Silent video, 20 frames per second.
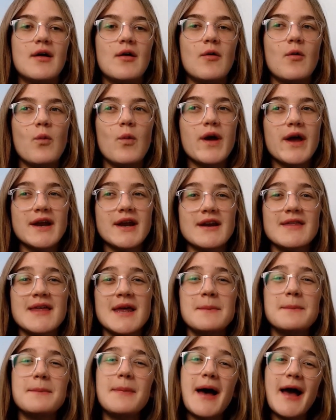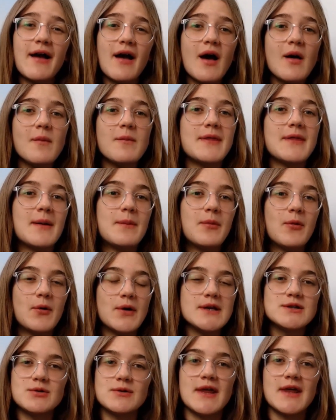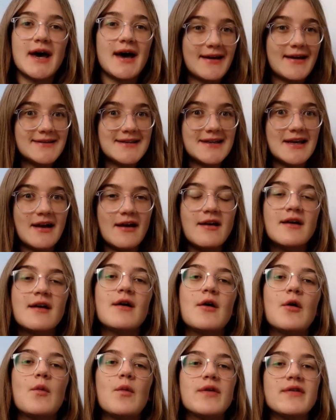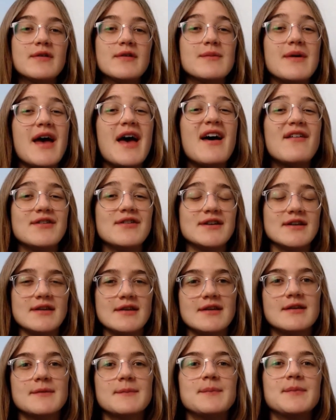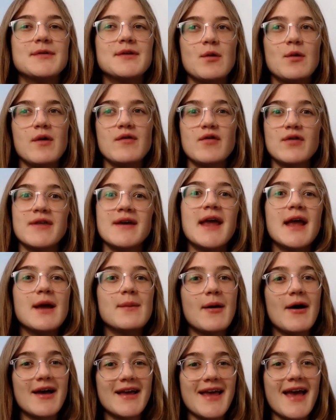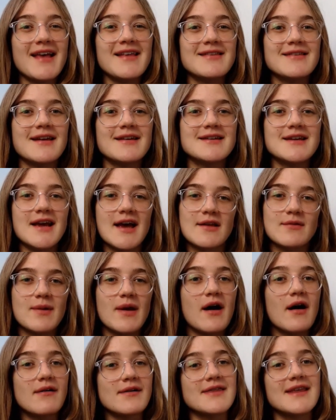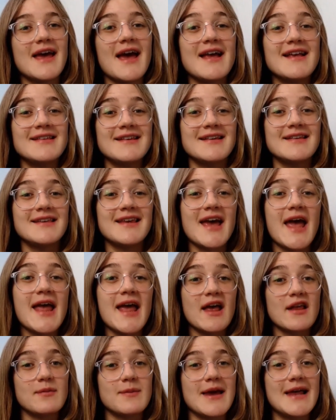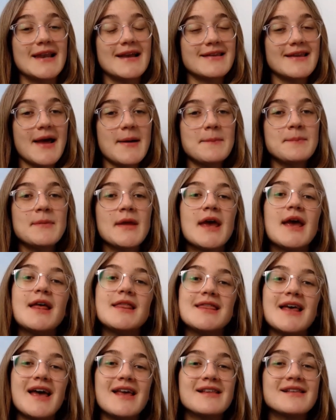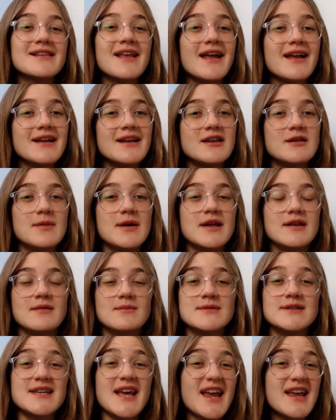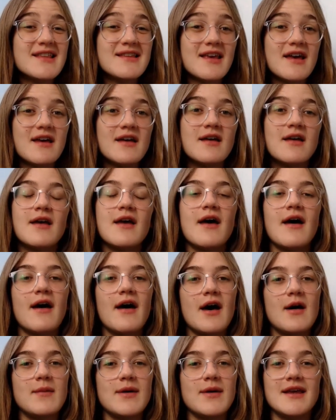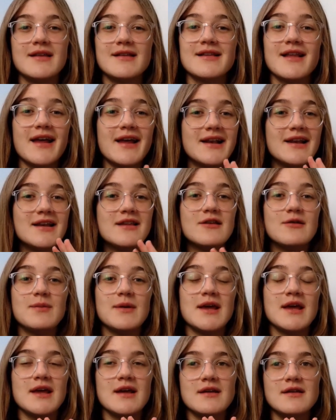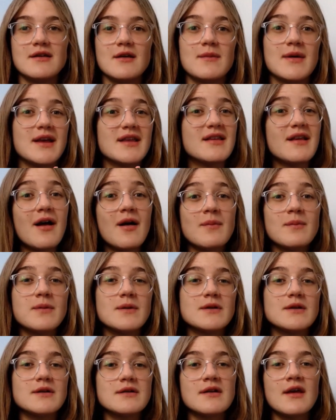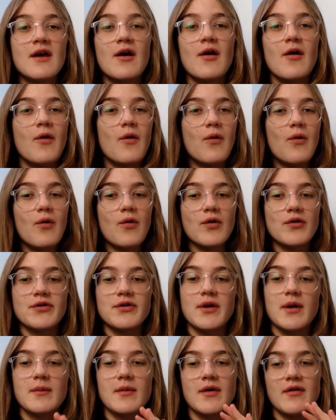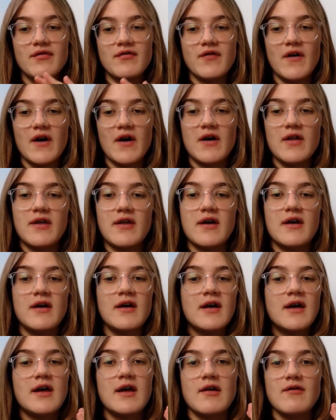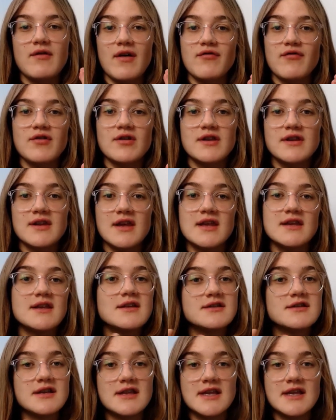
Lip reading: We're going to then back up that point or that idea with some evidence. So if we're thinking about a case study, as we are in the ACCA SBL exam, that is likely to be some data, it is likely to be some examples or some further references to the